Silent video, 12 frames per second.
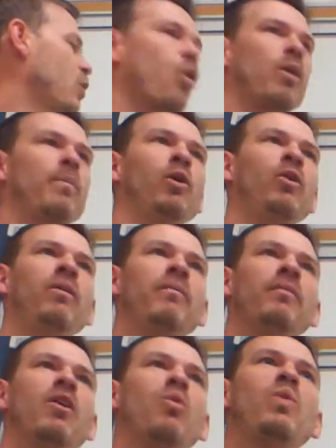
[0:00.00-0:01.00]
orbital,
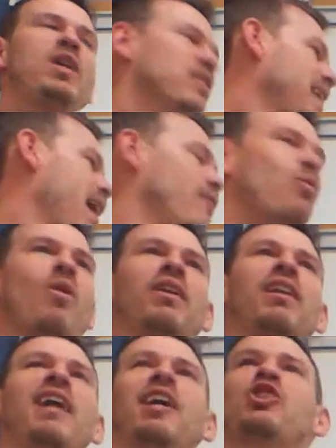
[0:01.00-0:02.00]
we just have one
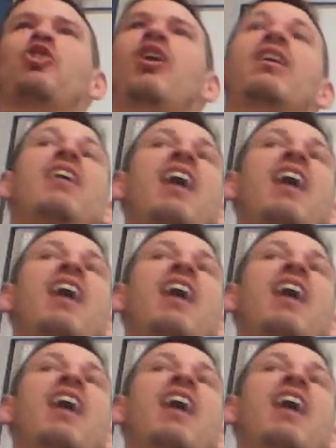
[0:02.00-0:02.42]
electron